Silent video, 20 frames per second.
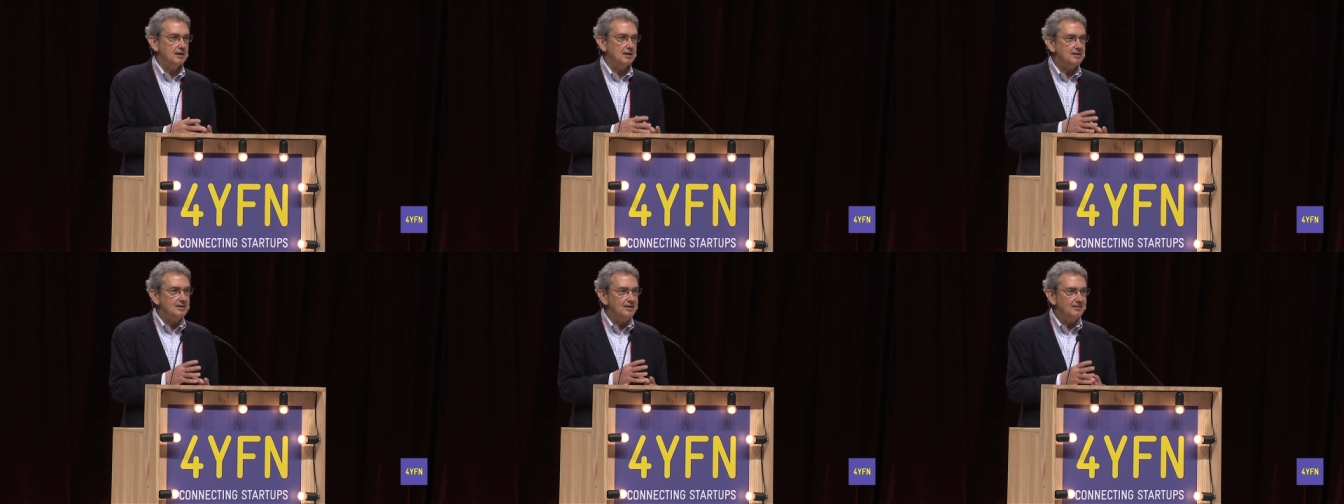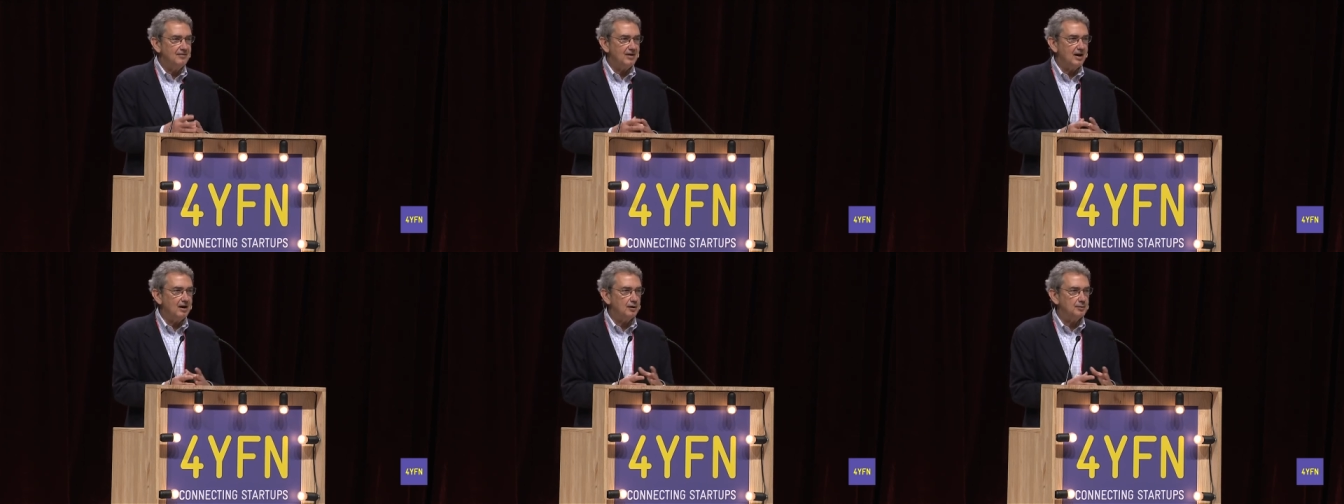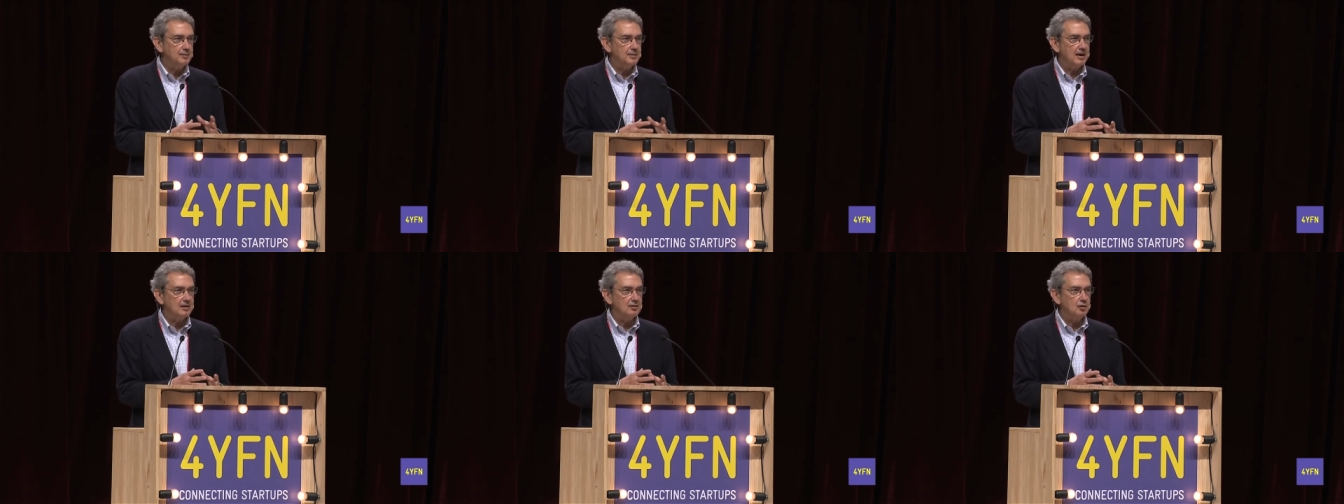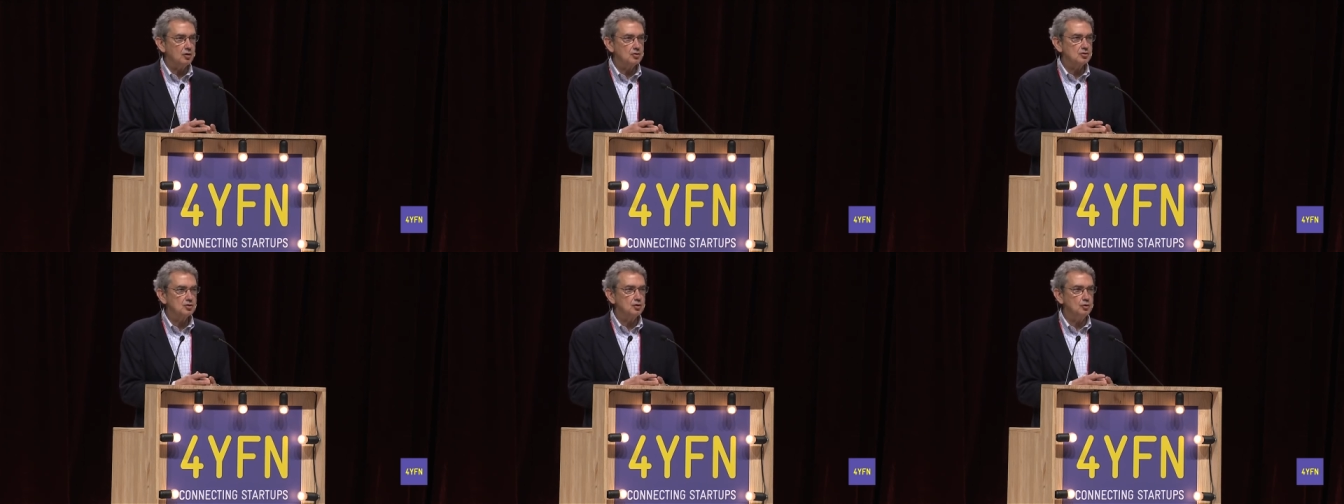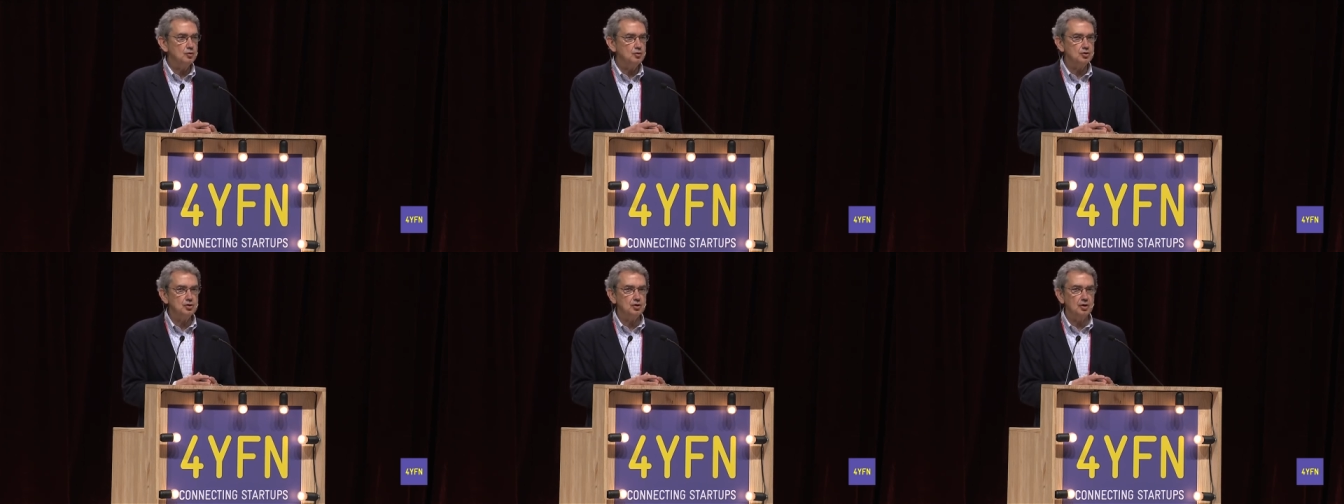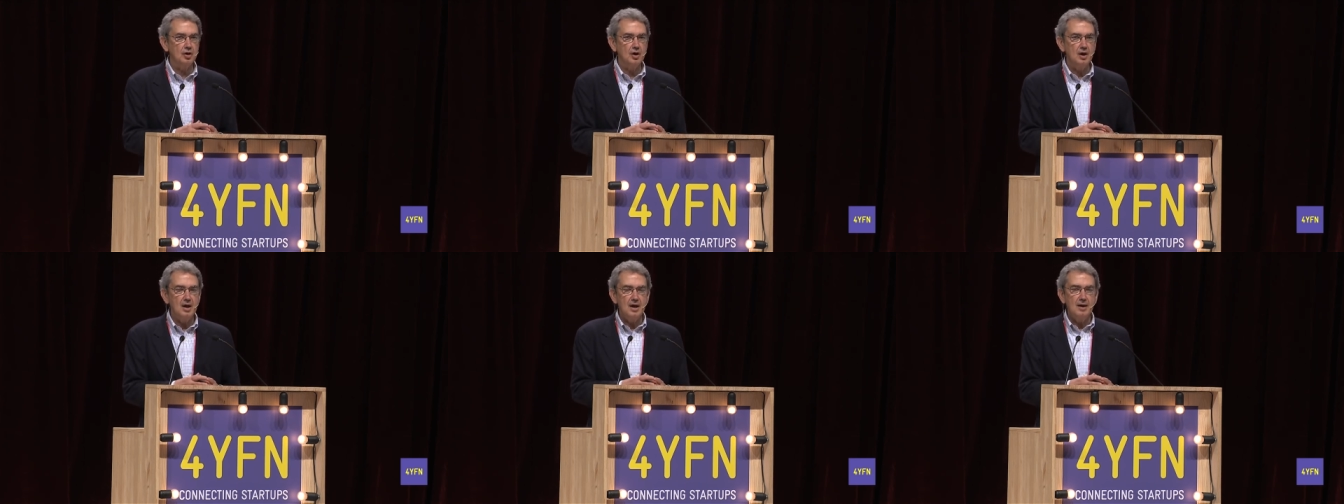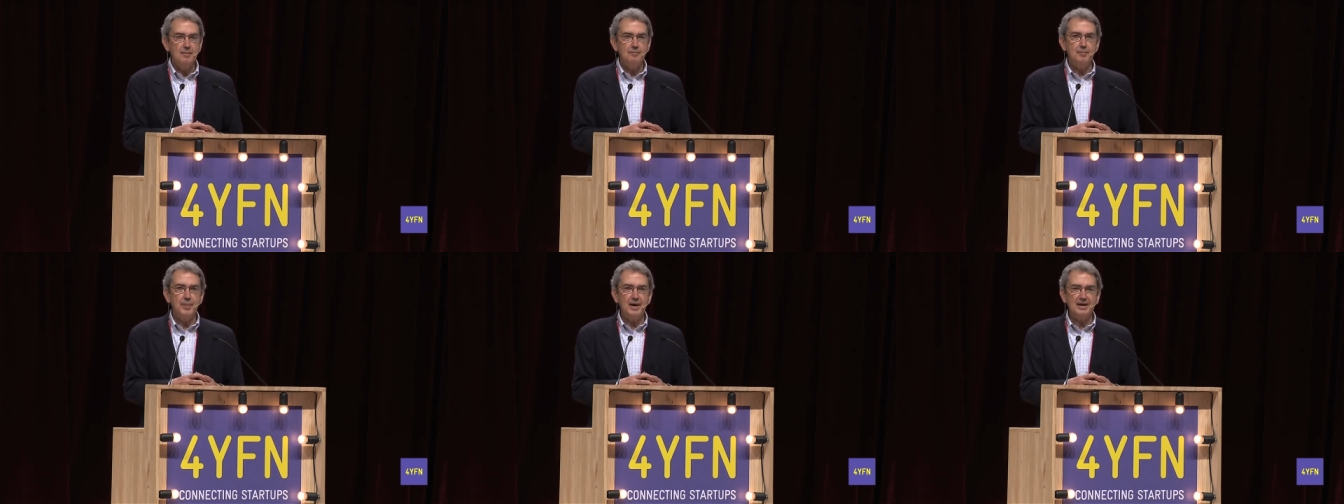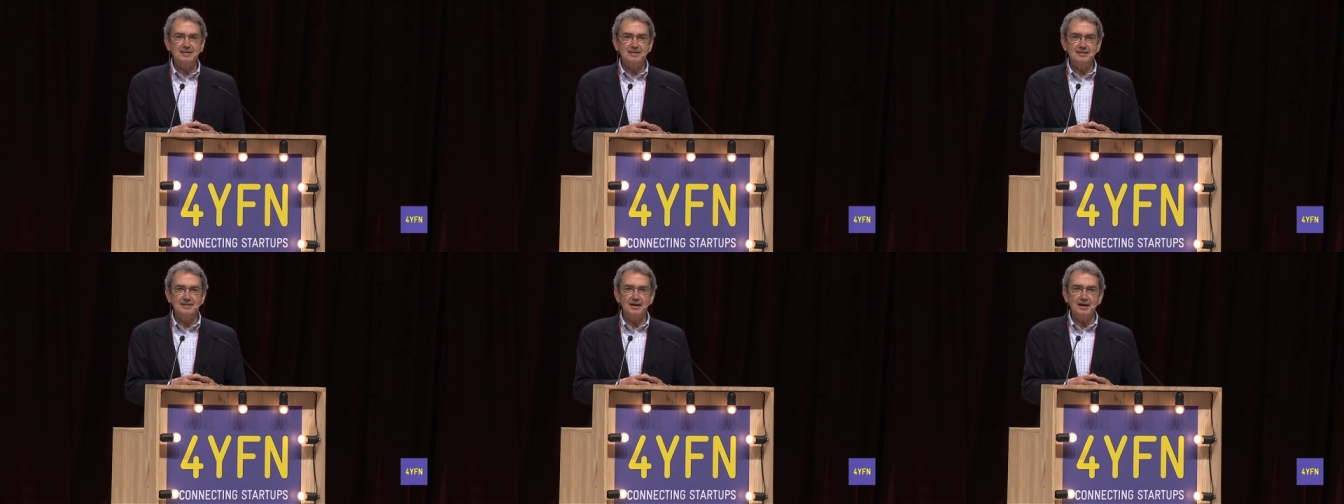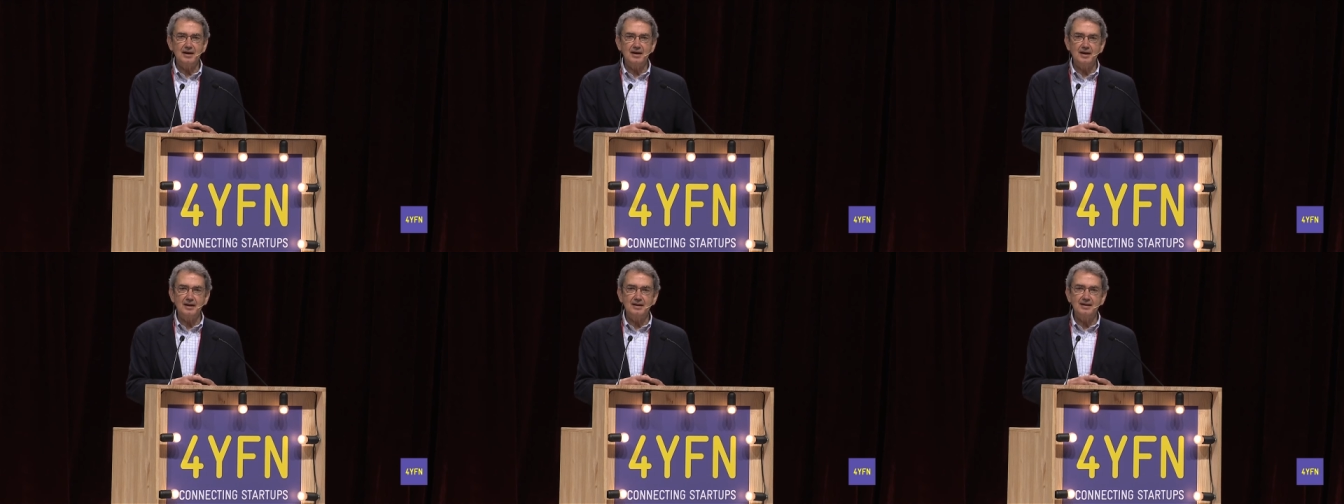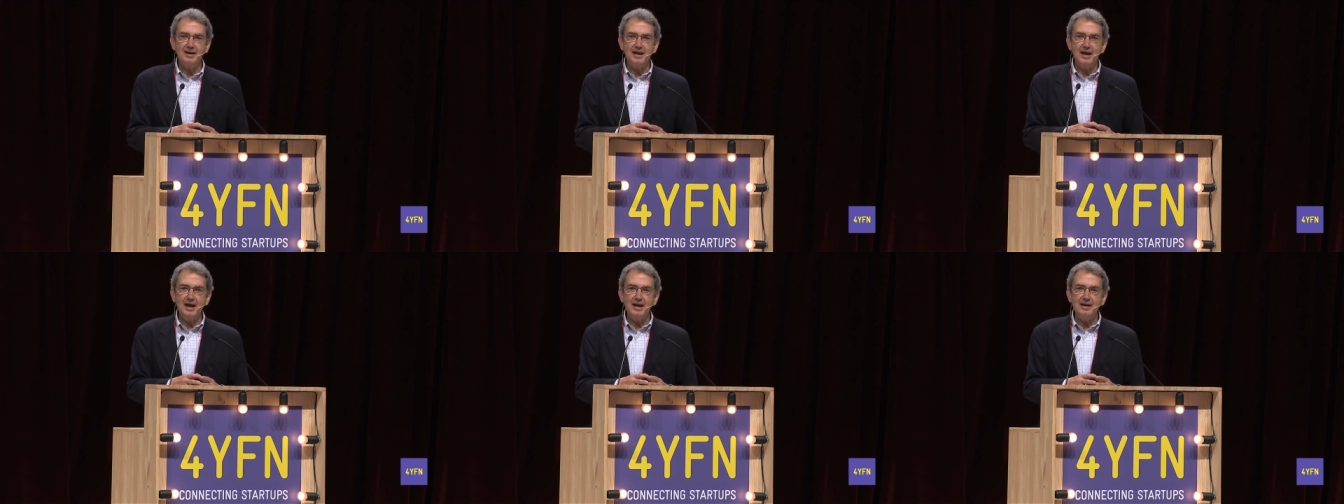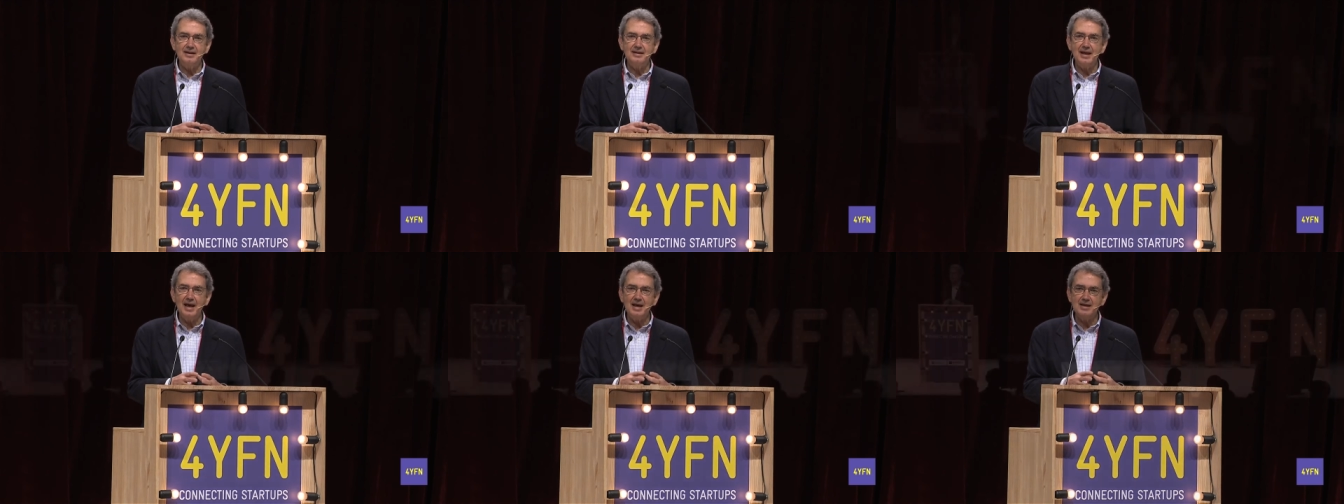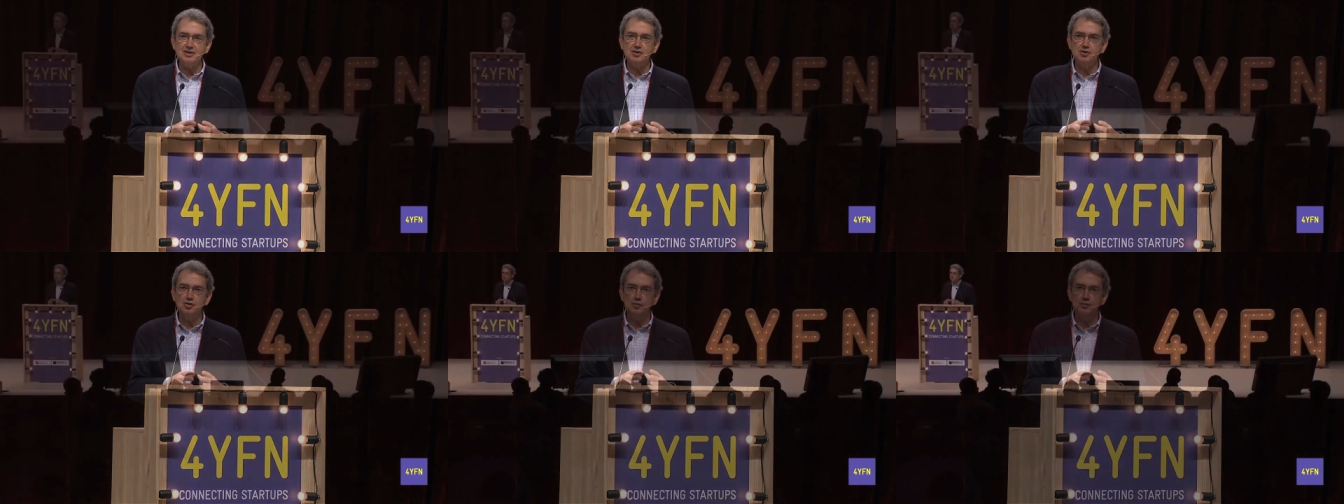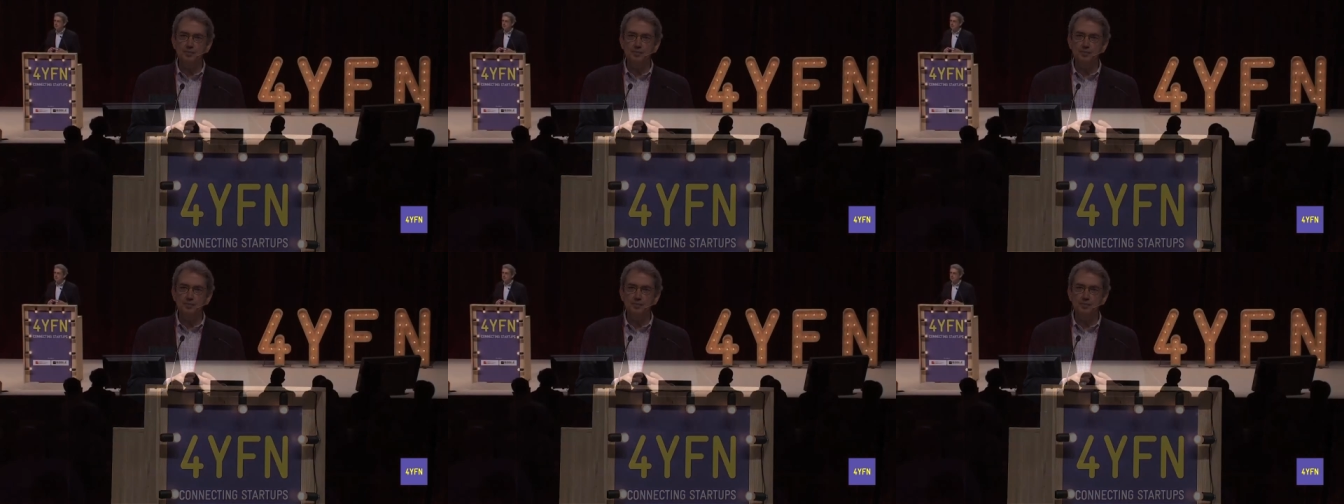developed ad hoc solution, but uh, it has to